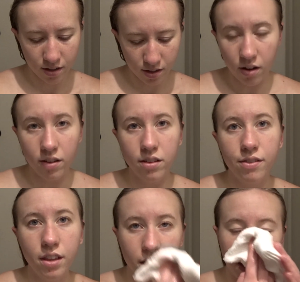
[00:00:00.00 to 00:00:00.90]
all of
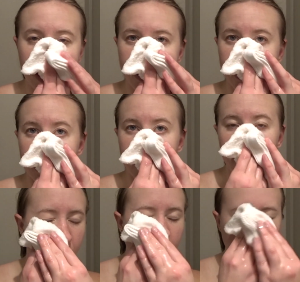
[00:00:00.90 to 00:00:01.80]
the things
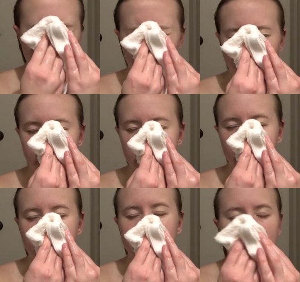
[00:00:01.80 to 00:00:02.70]
that you are
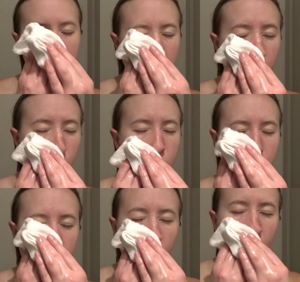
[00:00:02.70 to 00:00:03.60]
supposed to
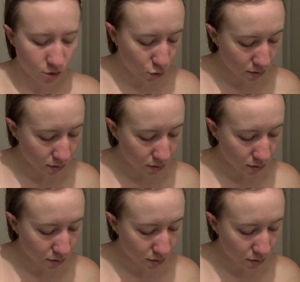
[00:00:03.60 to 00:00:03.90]
use to